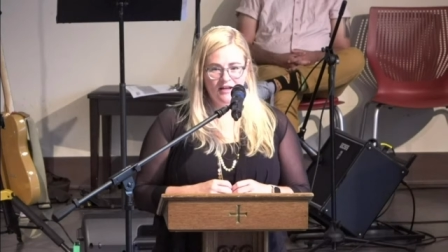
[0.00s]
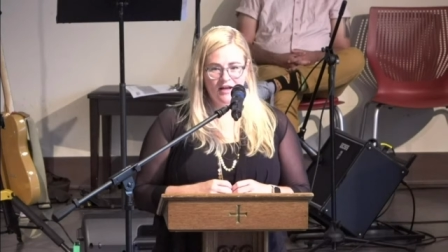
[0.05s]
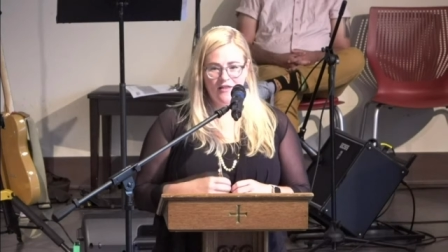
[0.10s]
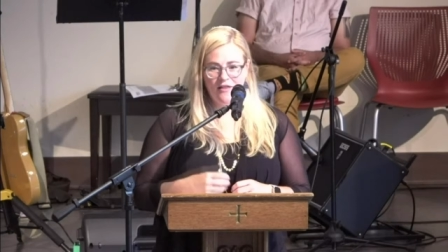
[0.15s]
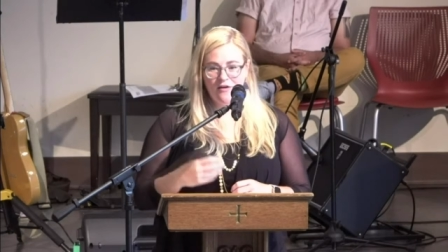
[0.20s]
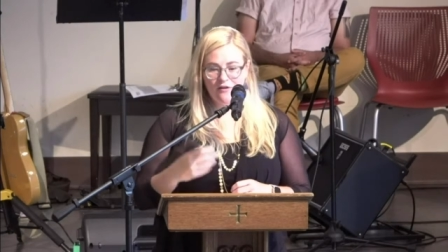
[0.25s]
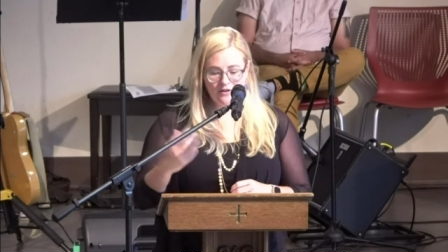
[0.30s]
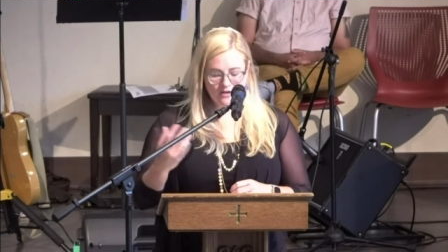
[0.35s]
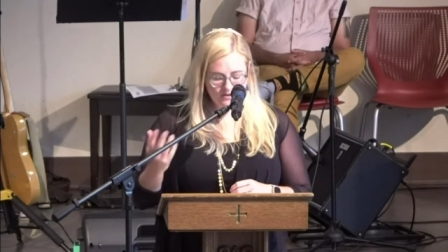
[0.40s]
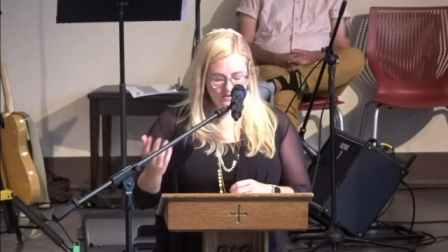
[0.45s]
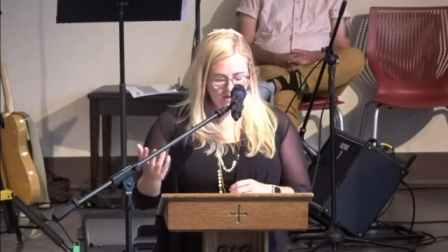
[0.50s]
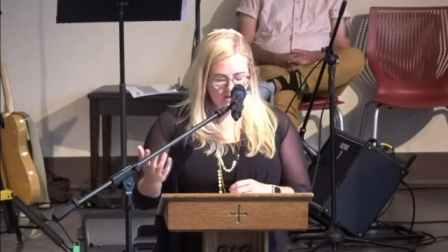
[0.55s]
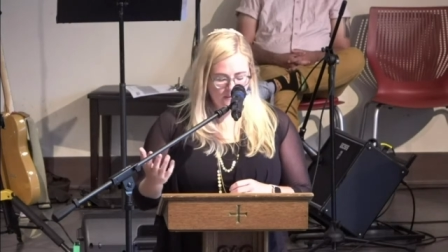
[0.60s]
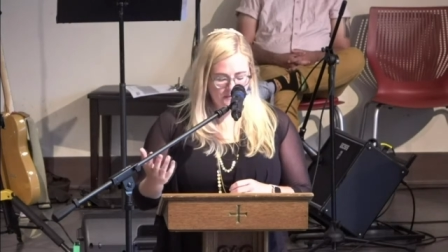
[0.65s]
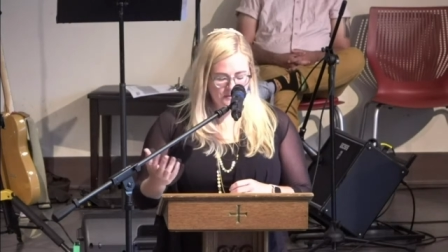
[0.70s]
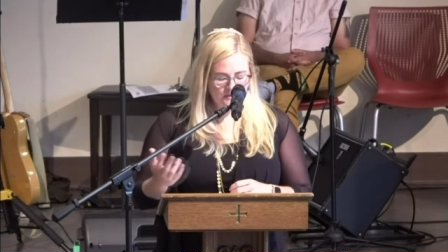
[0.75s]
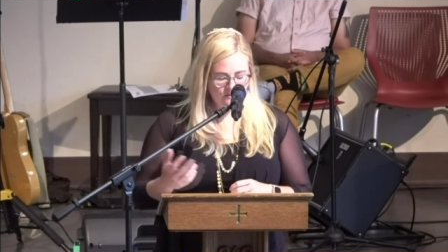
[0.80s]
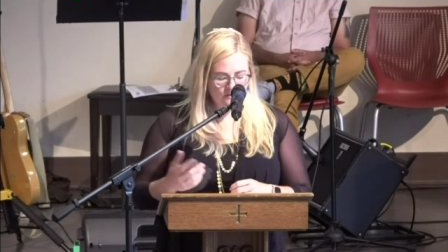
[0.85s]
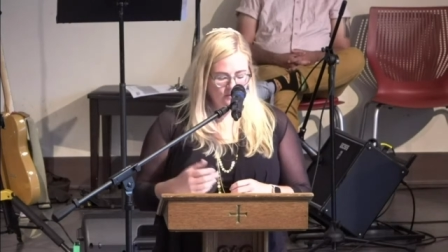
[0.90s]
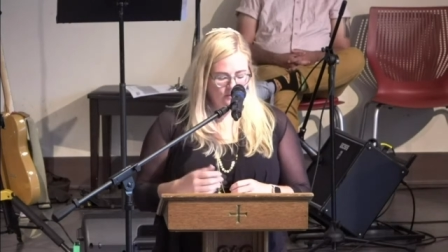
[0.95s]
And there are
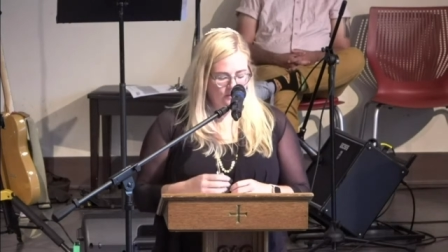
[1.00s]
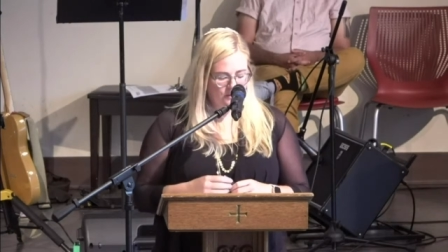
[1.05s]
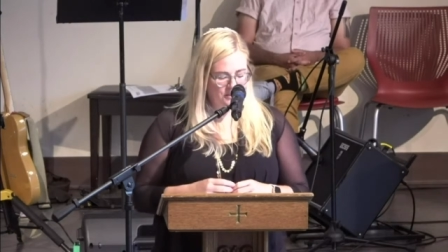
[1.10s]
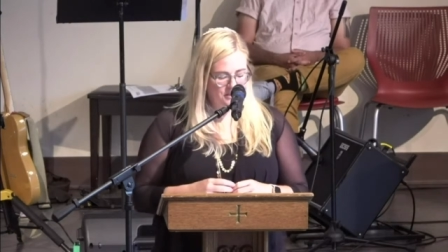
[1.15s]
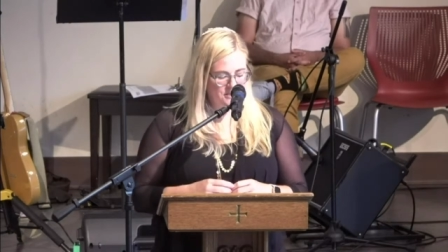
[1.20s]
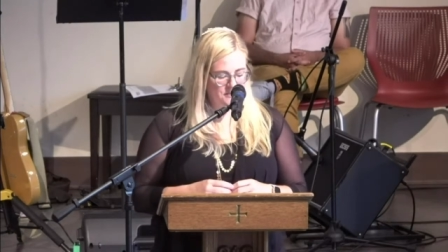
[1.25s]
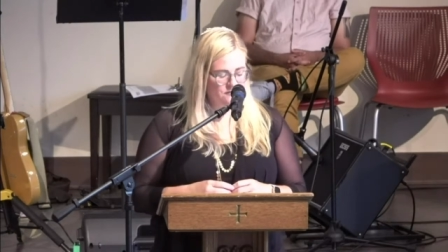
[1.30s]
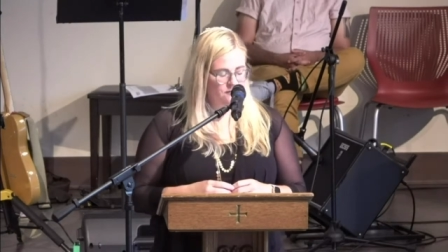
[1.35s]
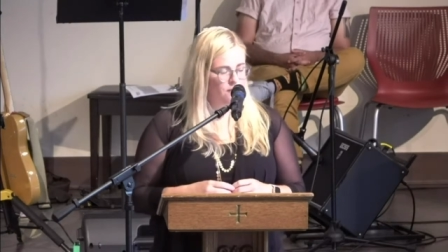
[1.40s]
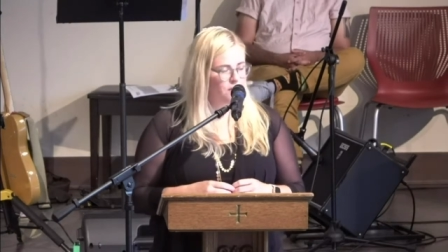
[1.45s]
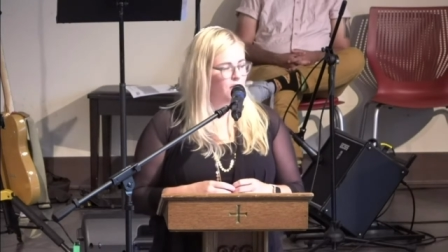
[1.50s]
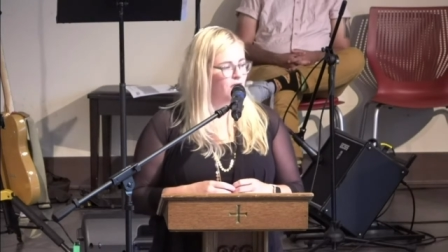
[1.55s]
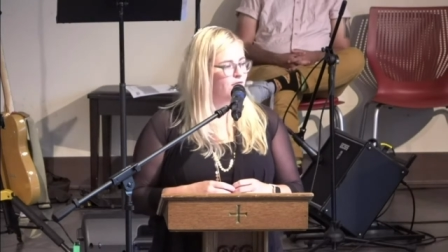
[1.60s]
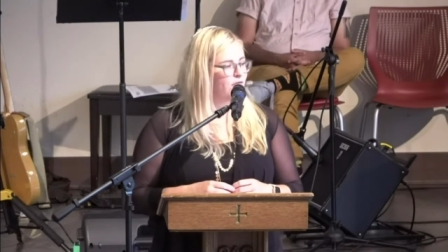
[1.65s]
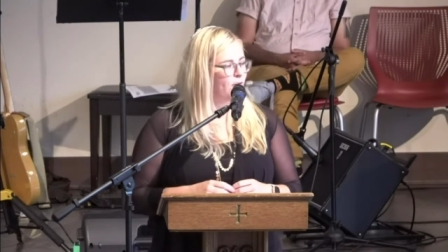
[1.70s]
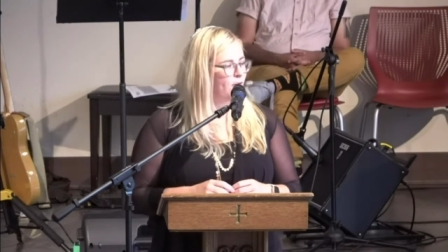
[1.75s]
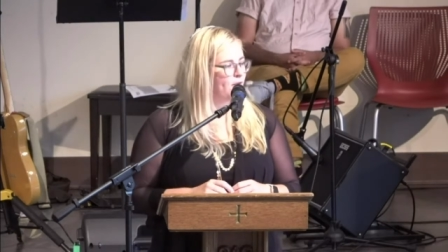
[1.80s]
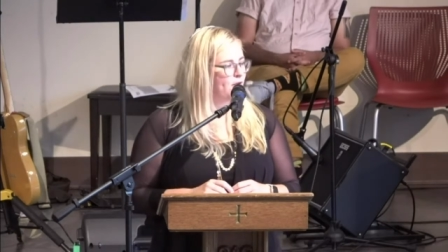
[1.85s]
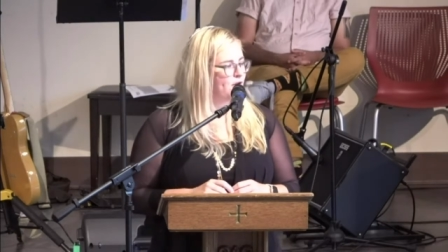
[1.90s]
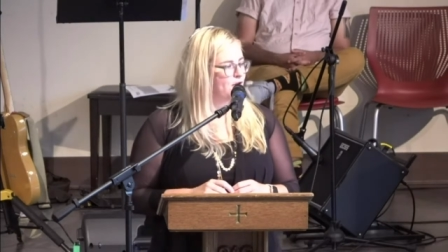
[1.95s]
Psalms, of course, from
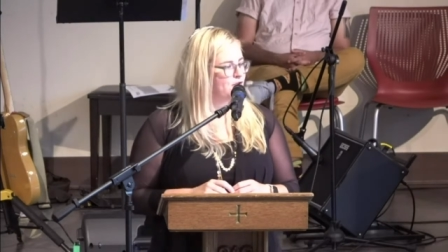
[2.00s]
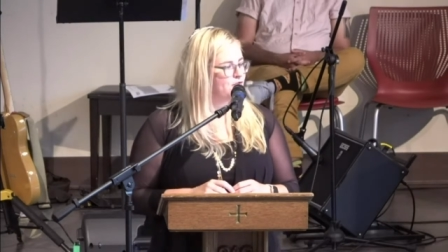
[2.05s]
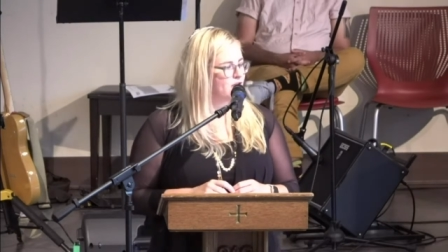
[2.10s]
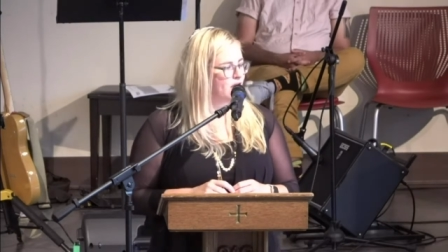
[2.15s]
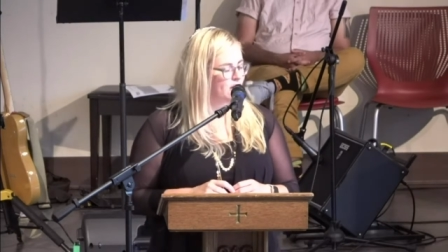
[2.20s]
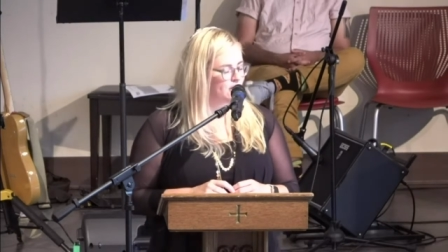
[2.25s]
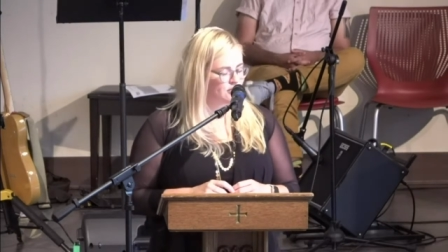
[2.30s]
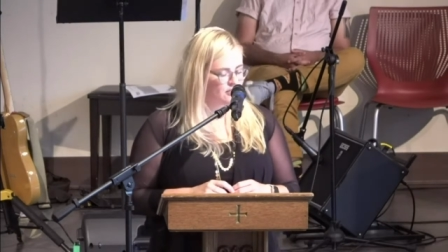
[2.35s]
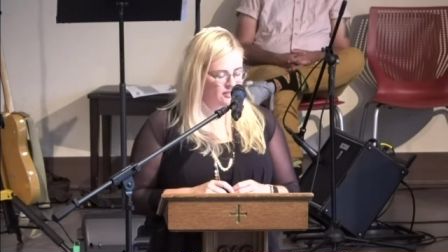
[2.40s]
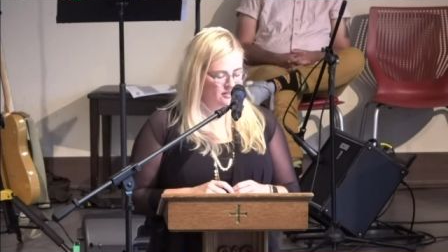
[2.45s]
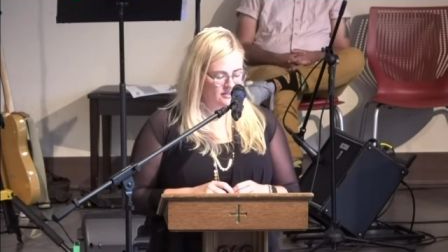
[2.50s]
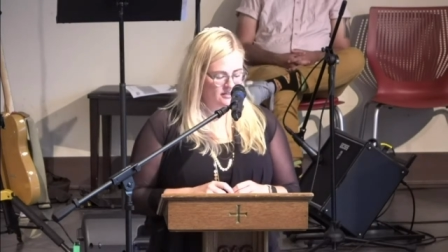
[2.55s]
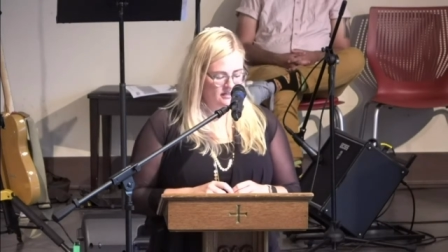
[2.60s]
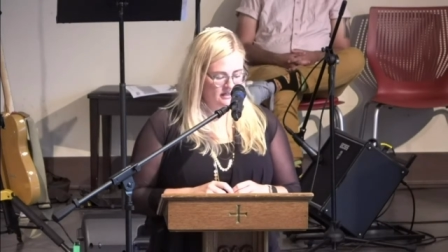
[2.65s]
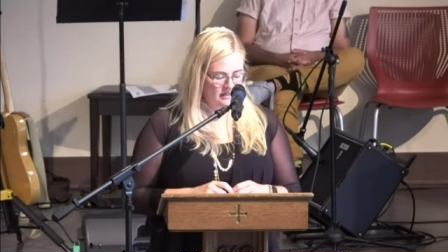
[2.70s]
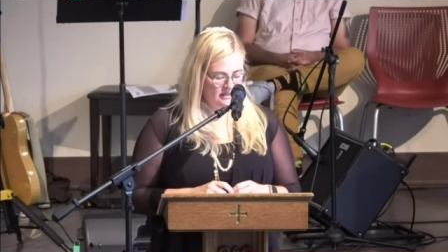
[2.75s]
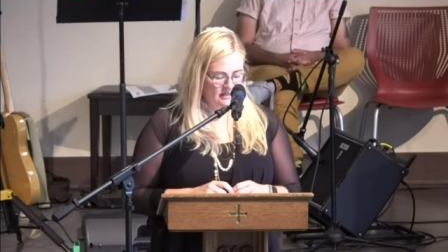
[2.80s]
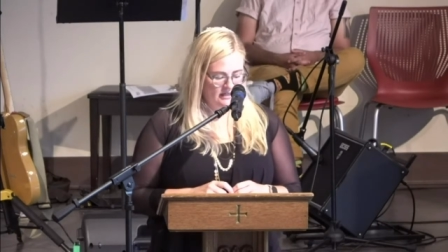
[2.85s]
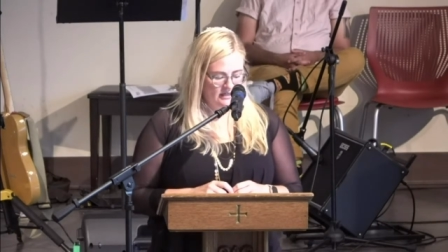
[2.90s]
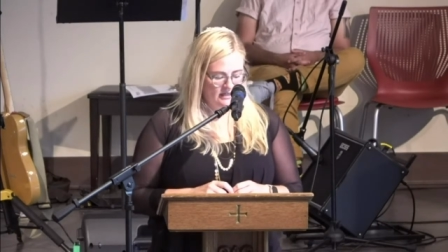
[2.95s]
before the destruction
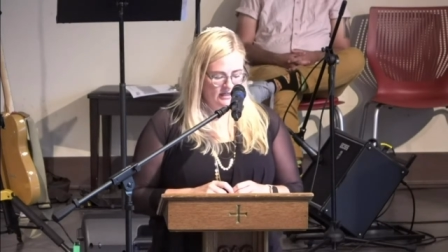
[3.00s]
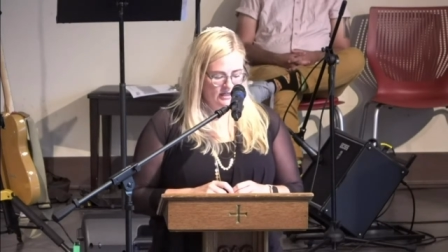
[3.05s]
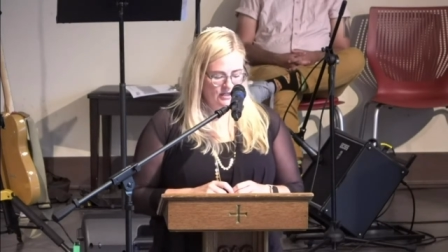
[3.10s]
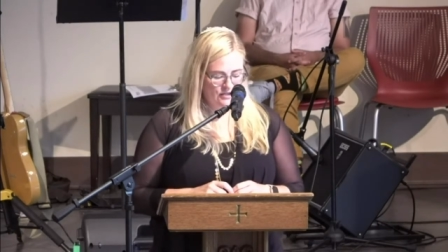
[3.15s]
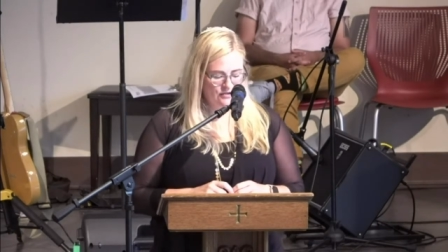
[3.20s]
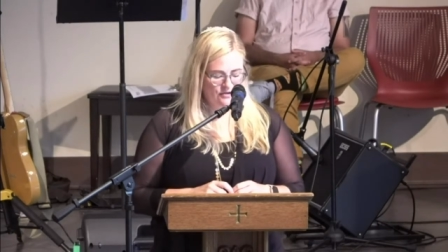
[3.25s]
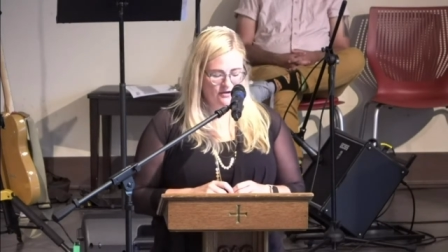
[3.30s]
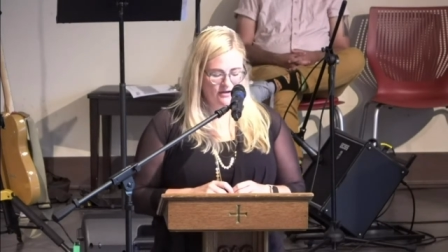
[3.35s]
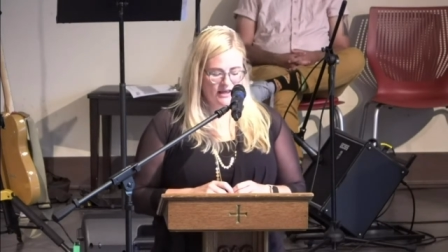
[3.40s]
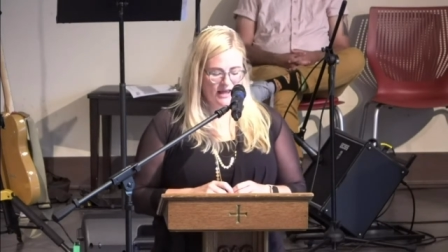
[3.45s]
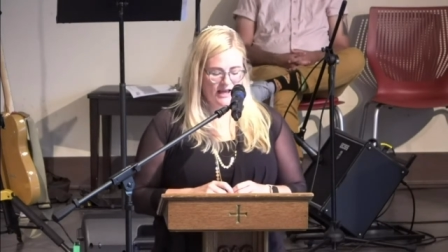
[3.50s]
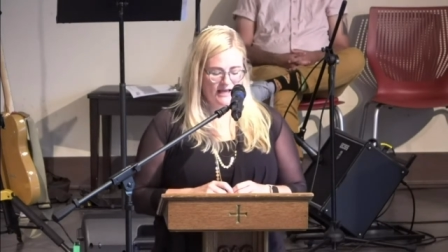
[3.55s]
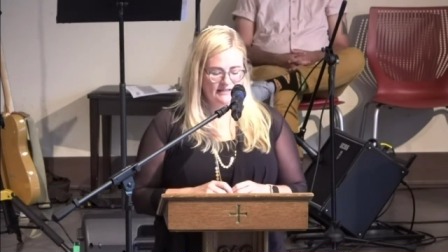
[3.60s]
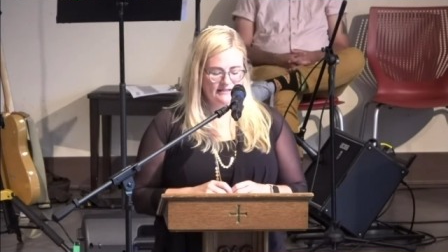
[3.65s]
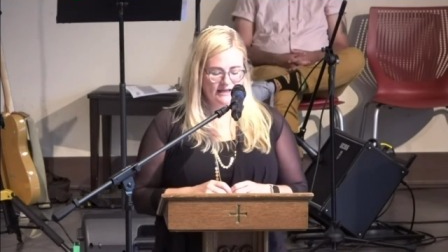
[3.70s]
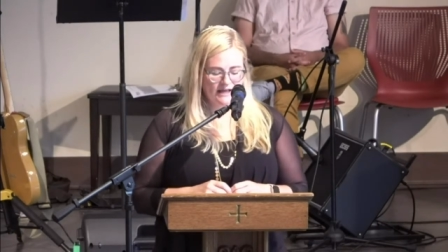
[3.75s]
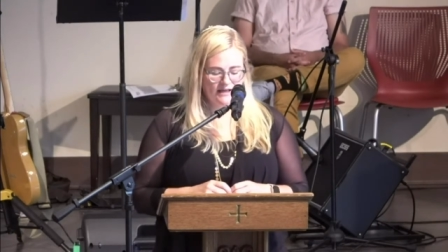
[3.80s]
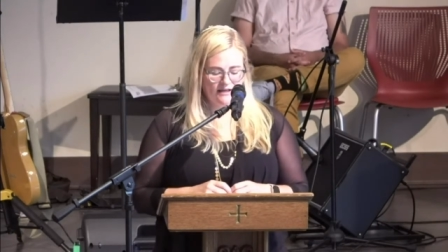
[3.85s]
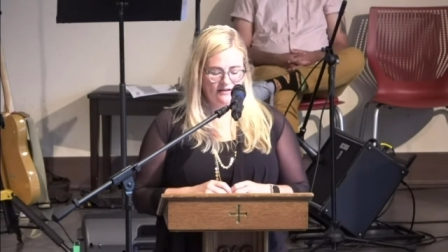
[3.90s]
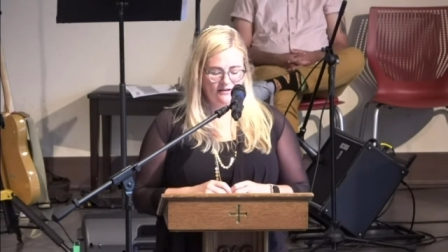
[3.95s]
and during
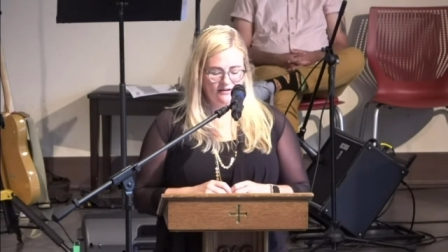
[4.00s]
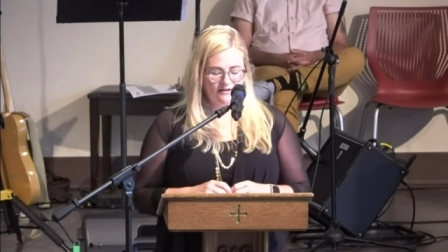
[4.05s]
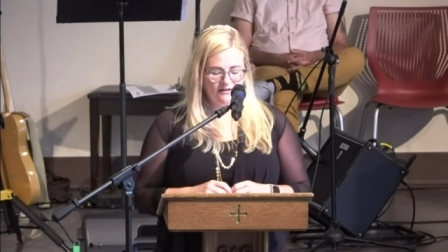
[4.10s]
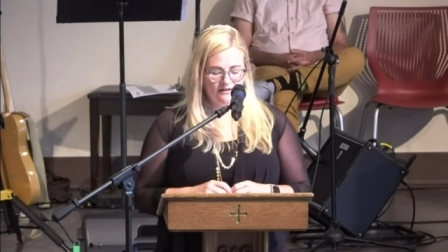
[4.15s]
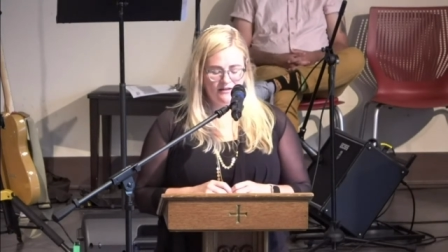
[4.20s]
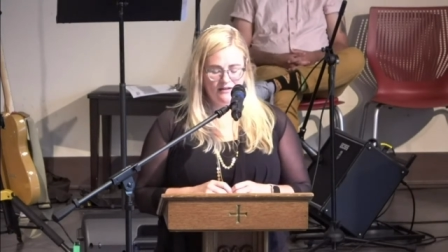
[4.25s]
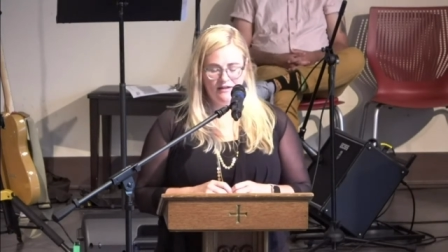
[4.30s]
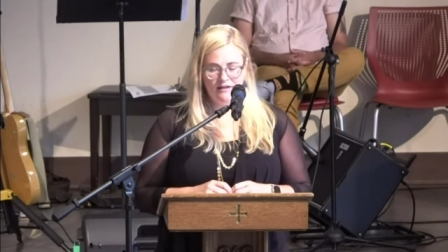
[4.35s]
exile,